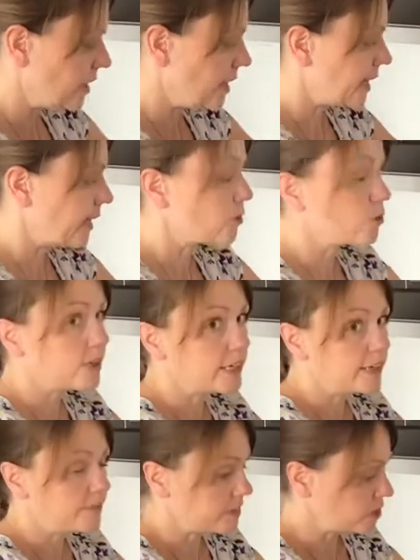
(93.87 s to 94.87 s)
Now you can
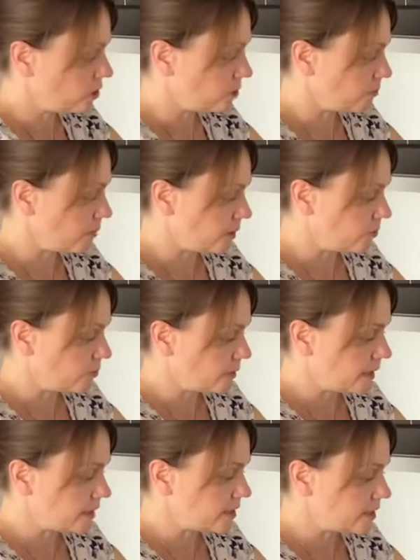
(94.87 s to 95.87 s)
leave this on by
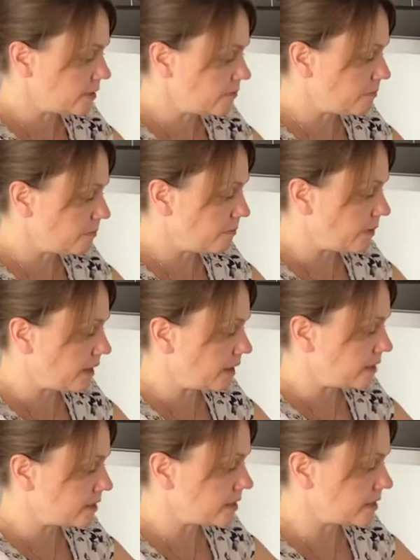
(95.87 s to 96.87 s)
all means,
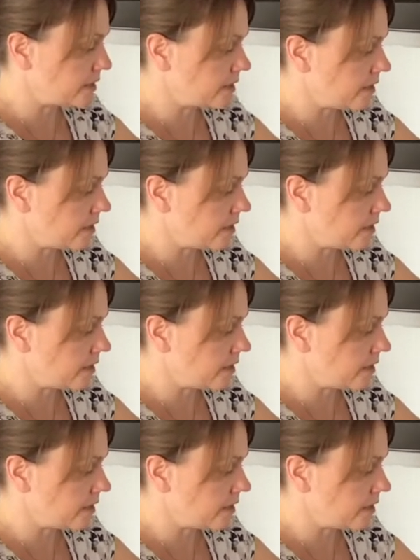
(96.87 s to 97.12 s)
but